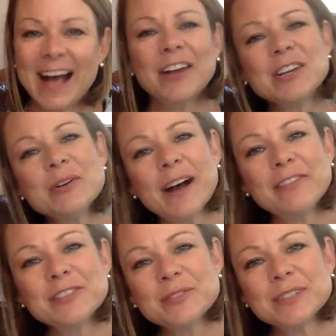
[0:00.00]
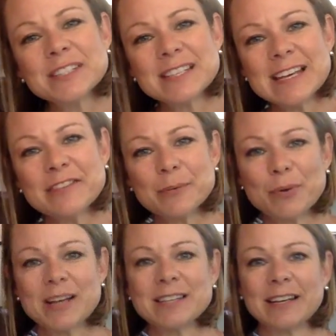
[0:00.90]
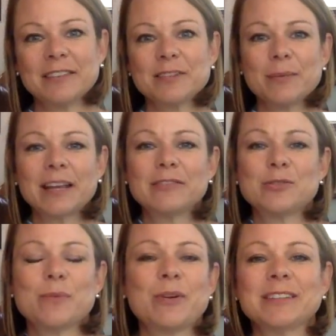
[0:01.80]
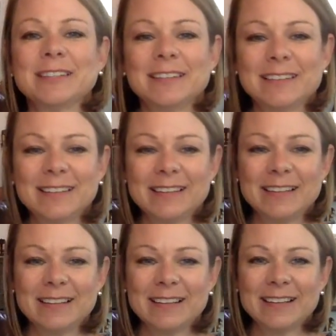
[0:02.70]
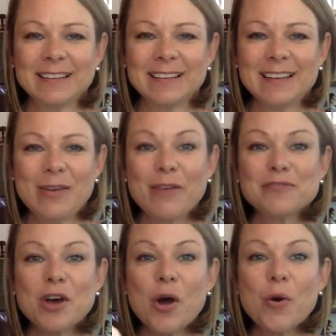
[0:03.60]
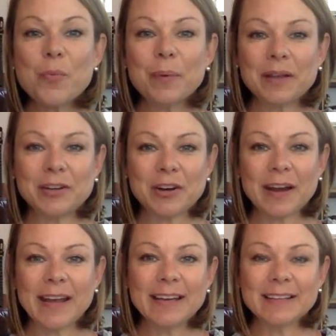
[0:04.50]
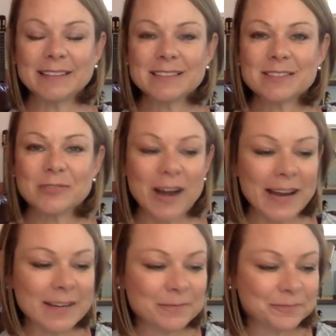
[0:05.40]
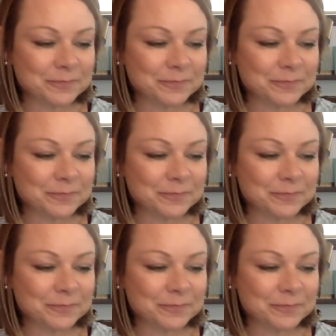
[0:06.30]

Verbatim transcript: How do you have to receive a present if somebody gives you a present? to open your hands, right?